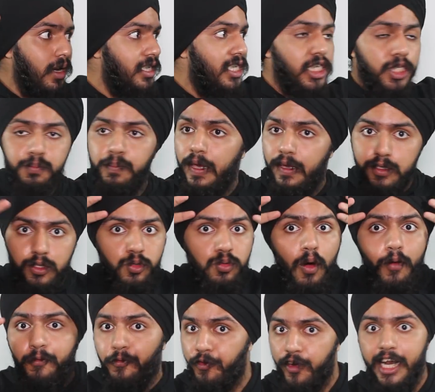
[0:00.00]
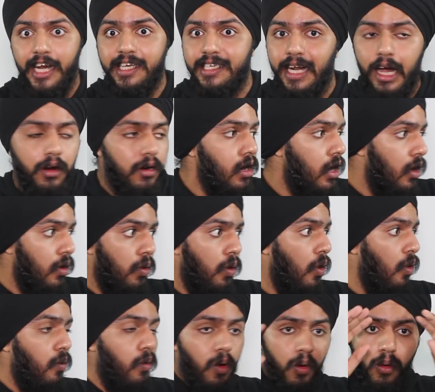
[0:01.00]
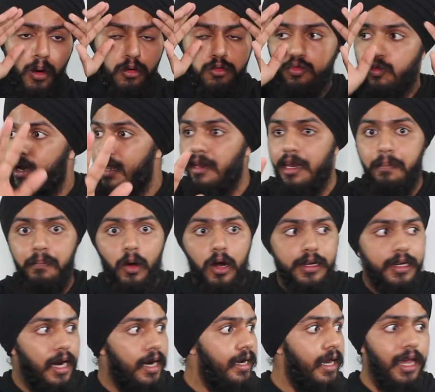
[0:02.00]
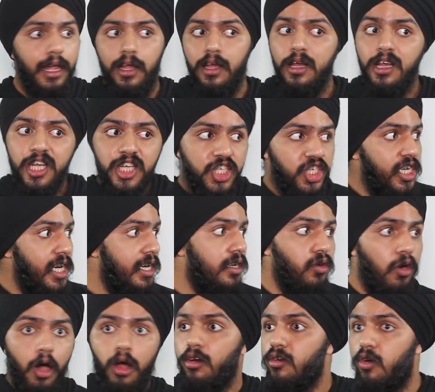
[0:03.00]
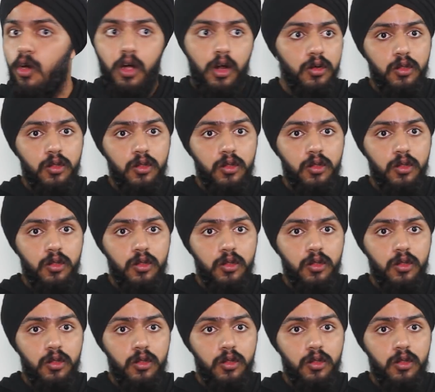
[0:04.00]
will just be so freaked out. Oh, today report card day. Shit, gone.